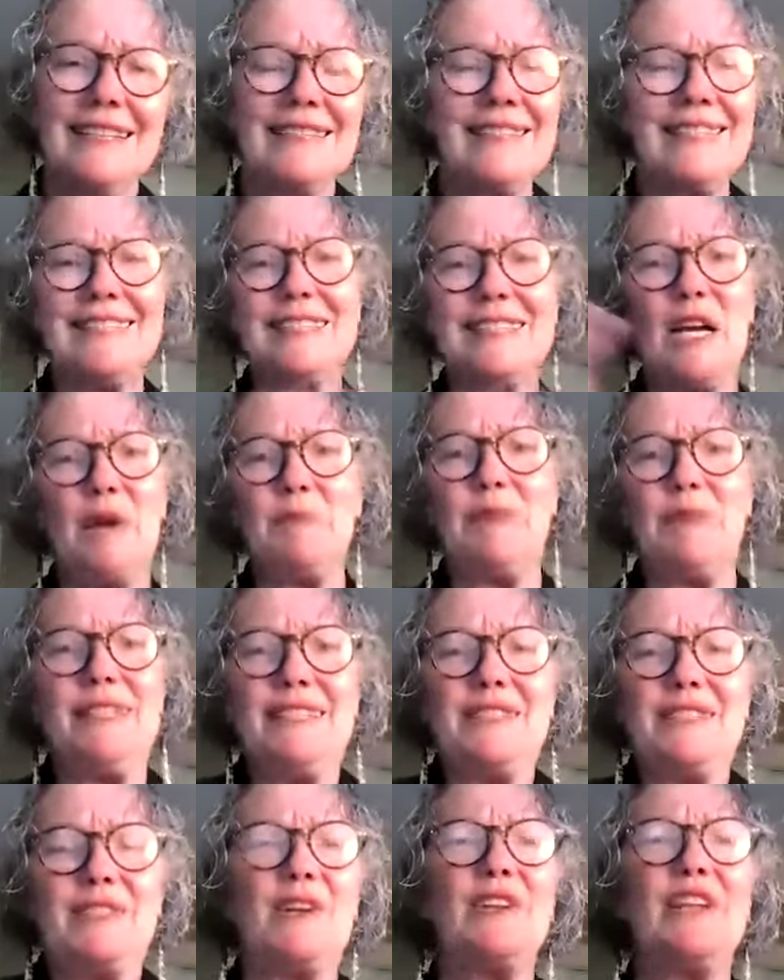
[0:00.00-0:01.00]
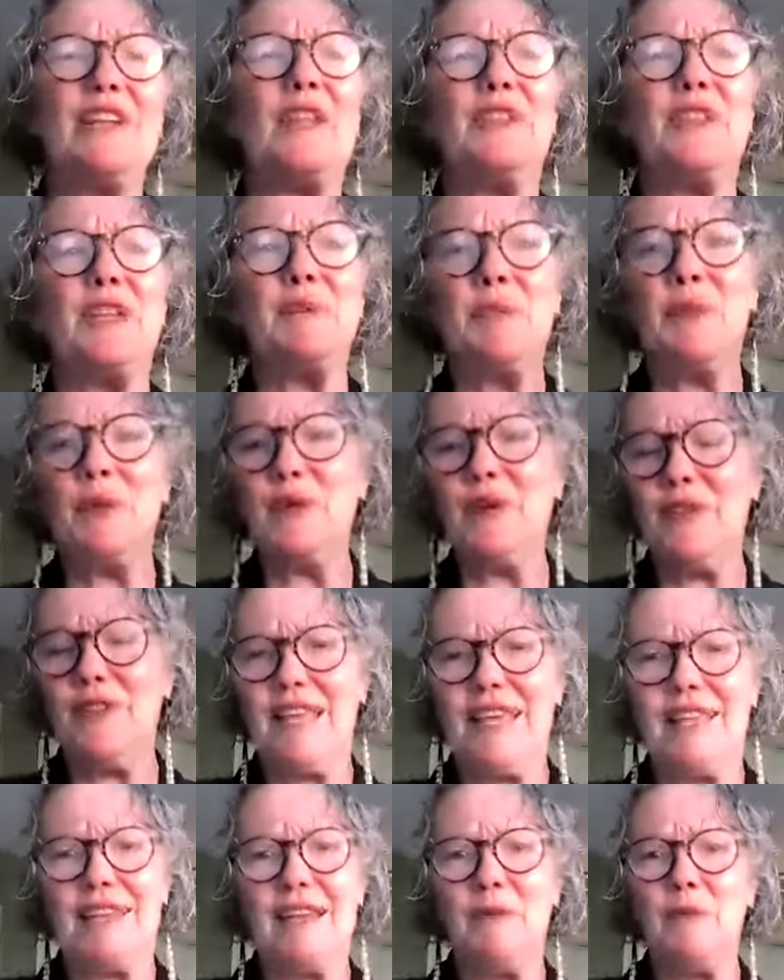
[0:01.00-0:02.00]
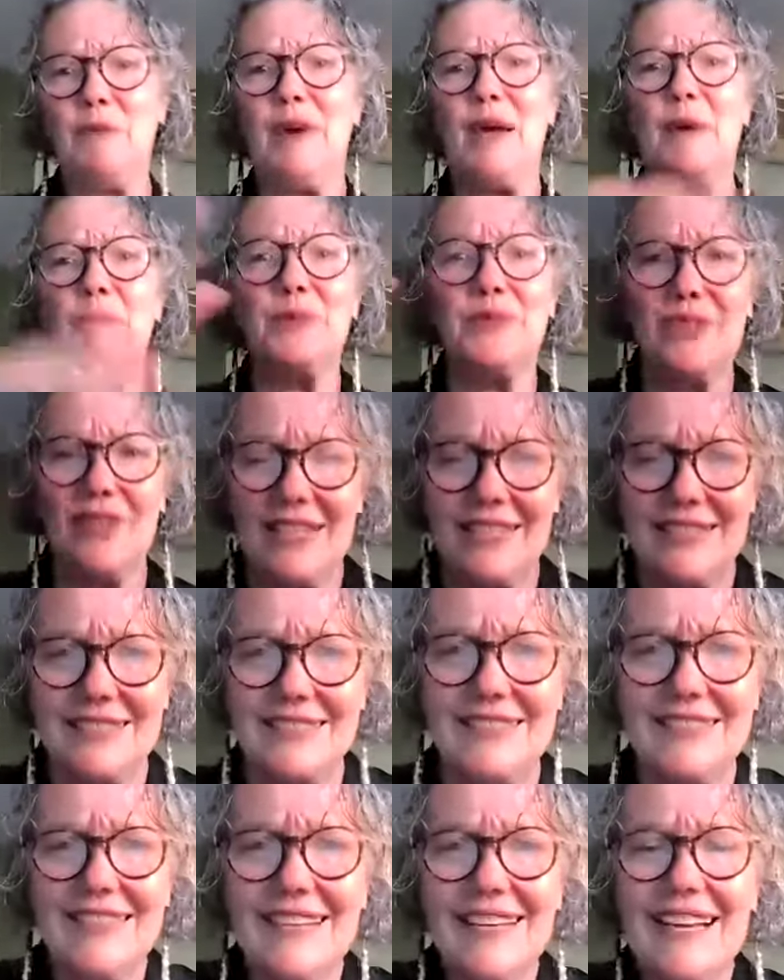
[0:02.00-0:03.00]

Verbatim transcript: These companies are nothing more than a website.